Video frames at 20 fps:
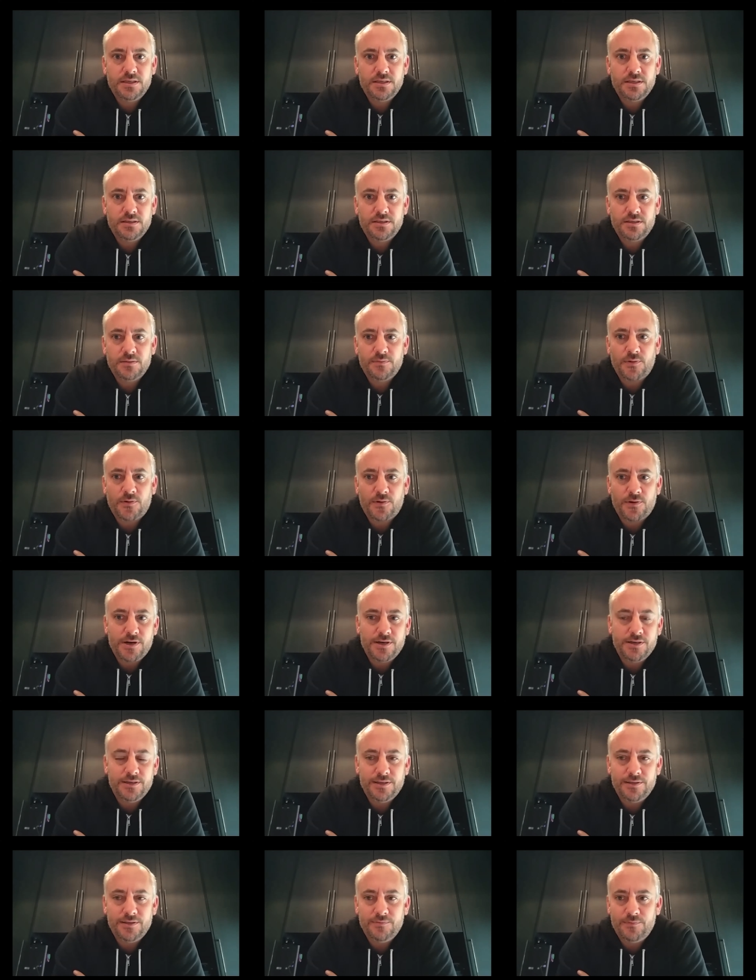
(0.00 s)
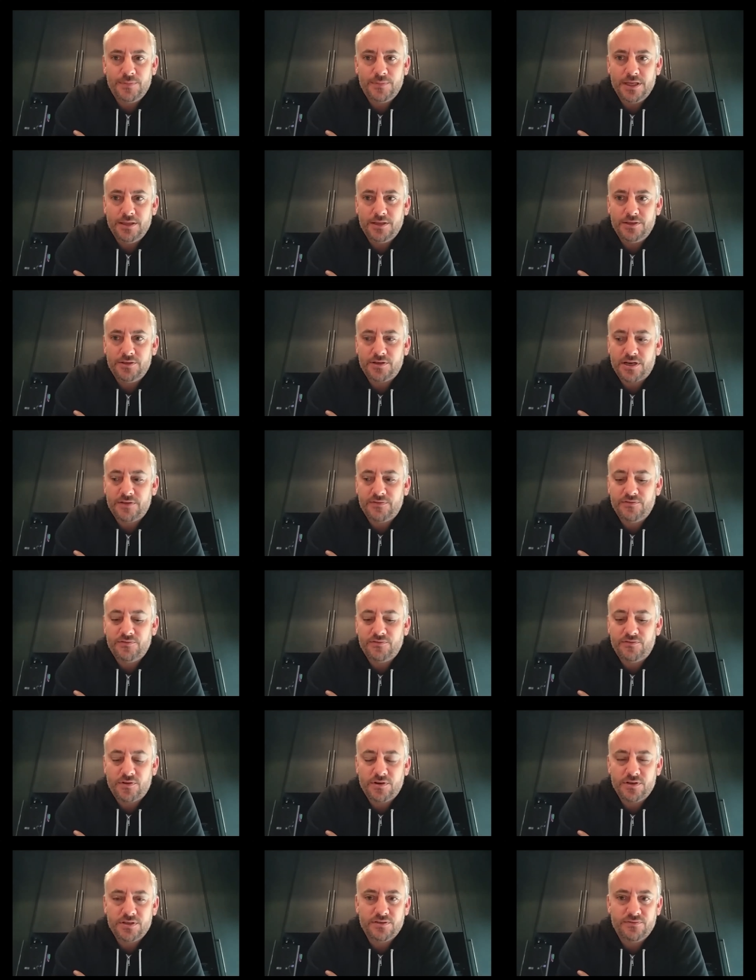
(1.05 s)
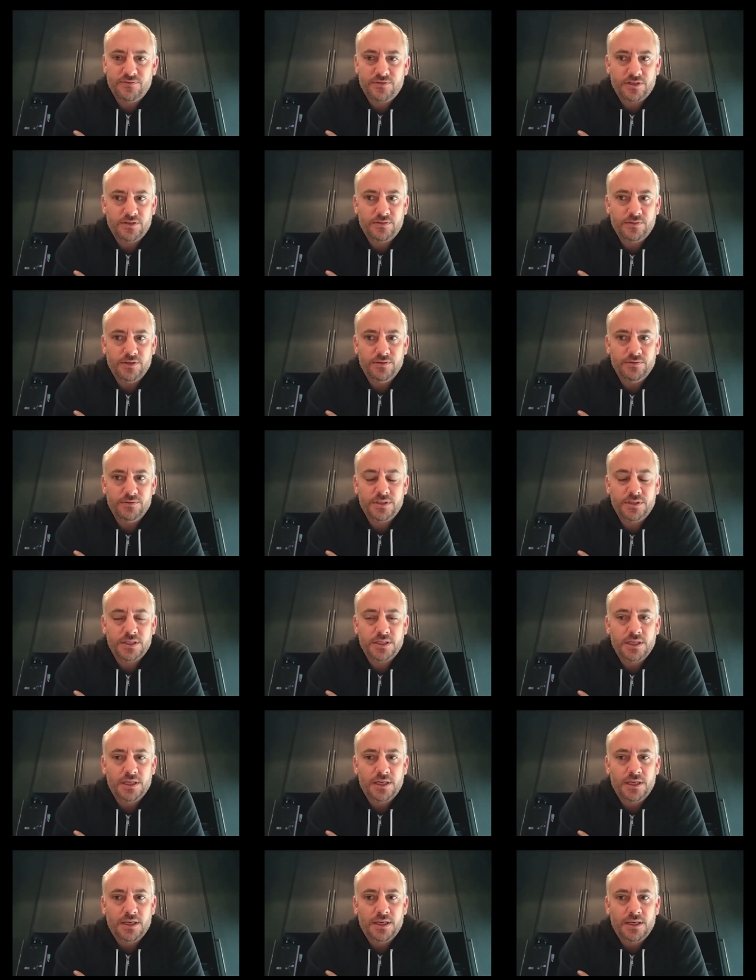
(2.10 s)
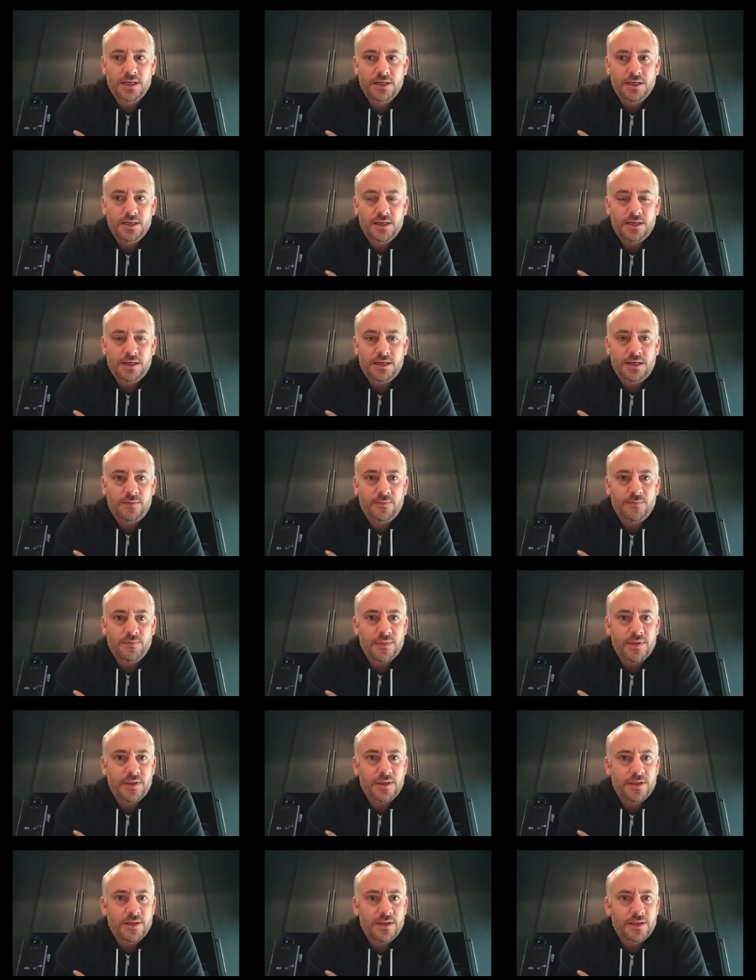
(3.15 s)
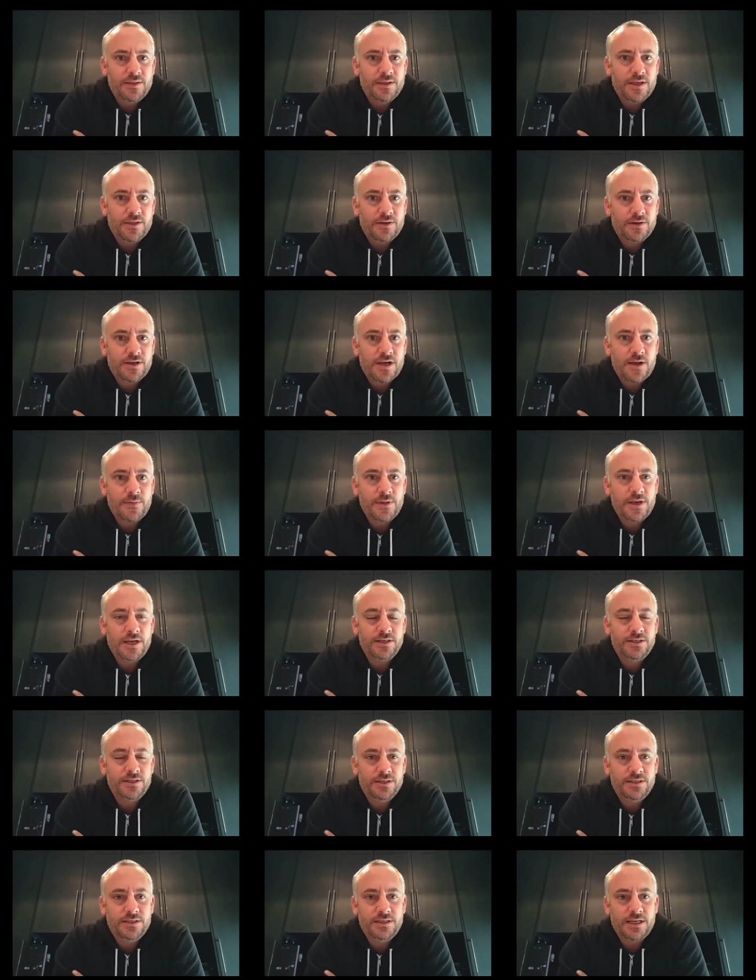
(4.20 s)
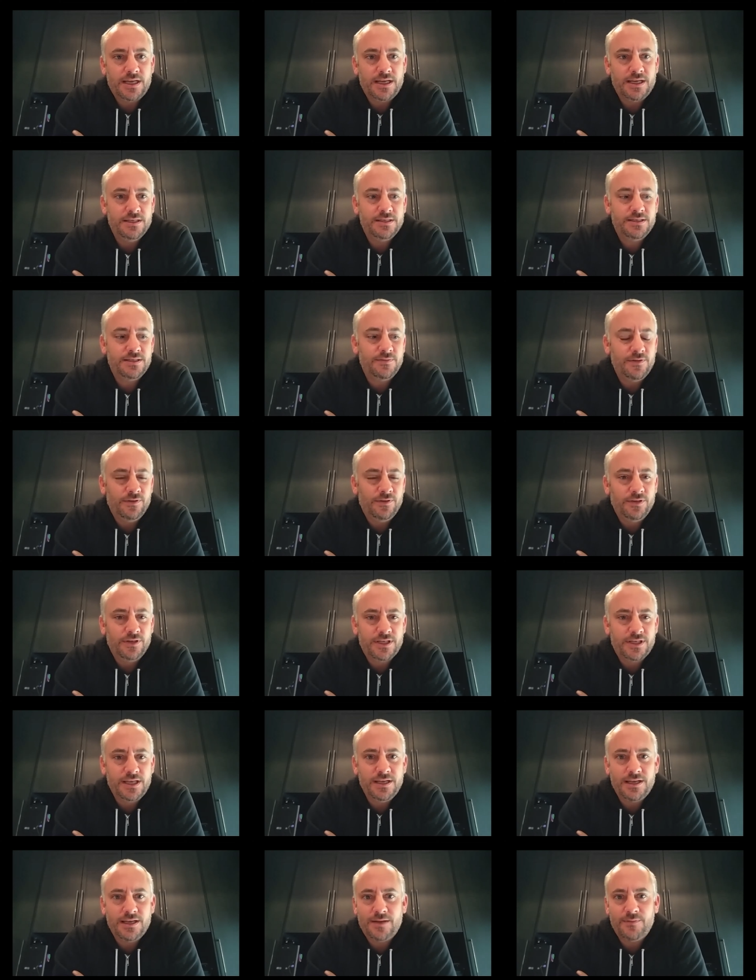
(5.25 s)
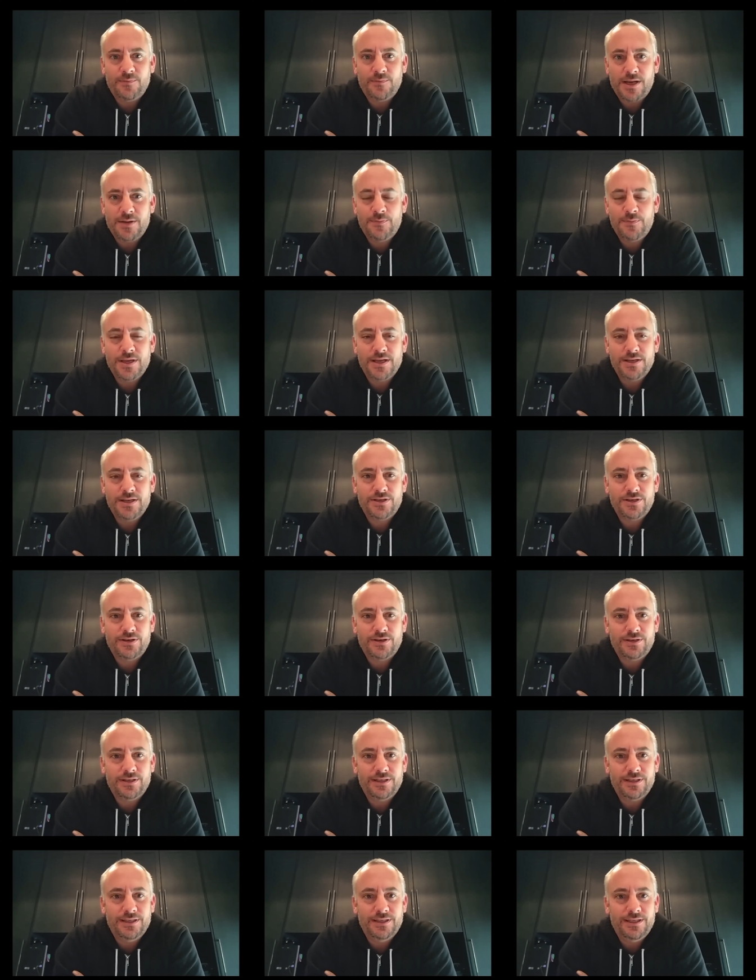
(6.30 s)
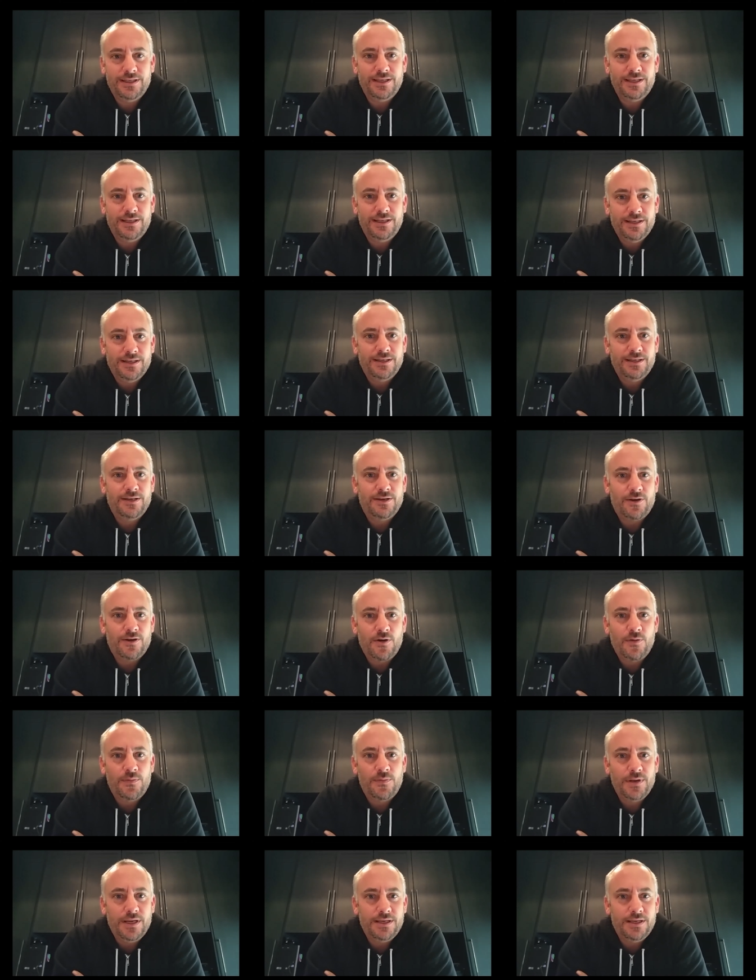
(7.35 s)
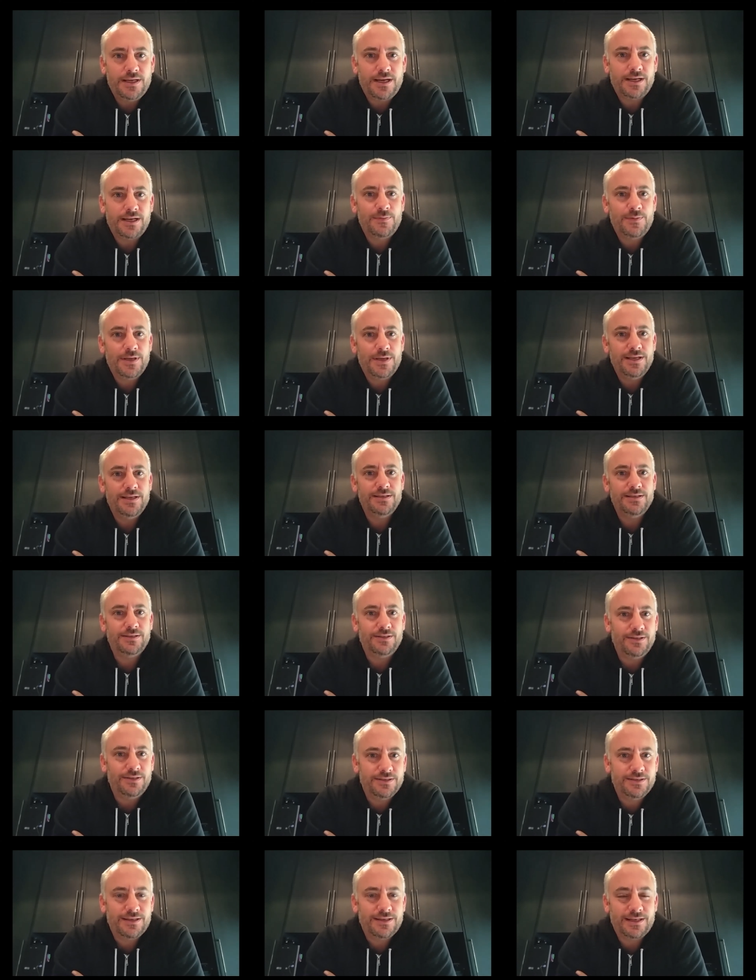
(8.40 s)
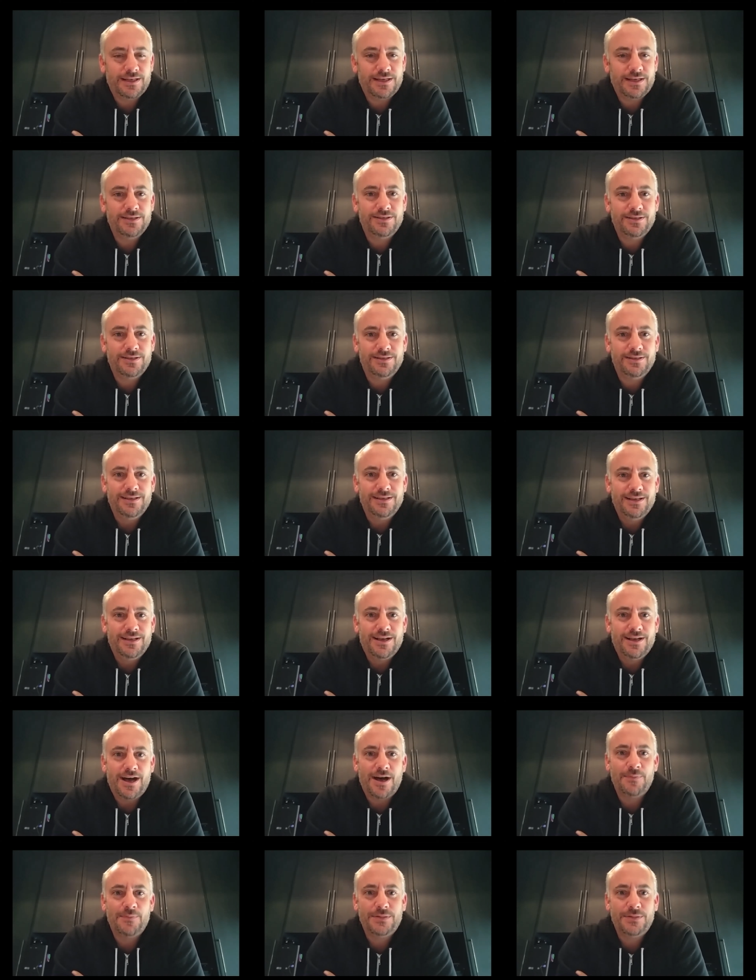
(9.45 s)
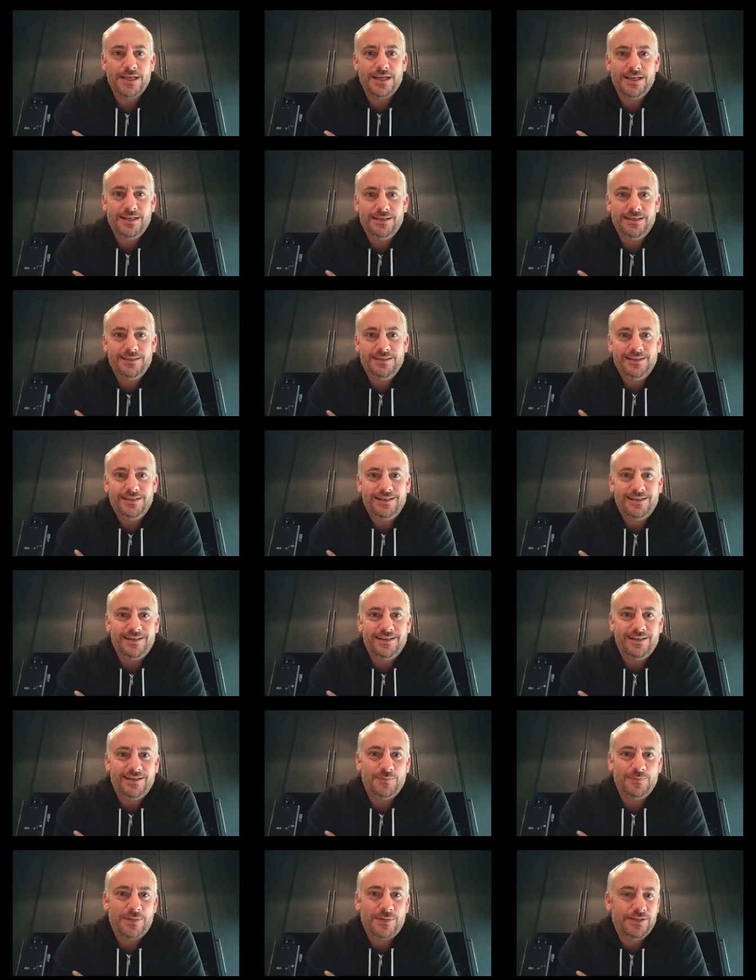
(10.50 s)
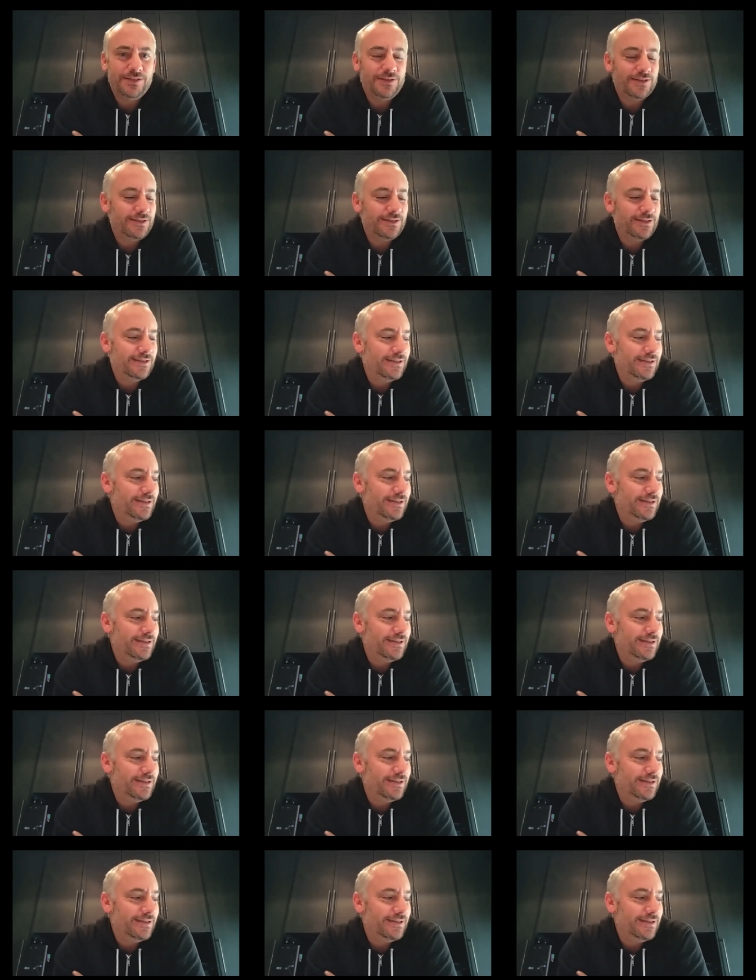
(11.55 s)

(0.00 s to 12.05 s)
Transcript: support and being the driving force of DeGroote's. Um, the other comment I should say is looking at my picture in the opening deck piece, it looks like I should update uh, my look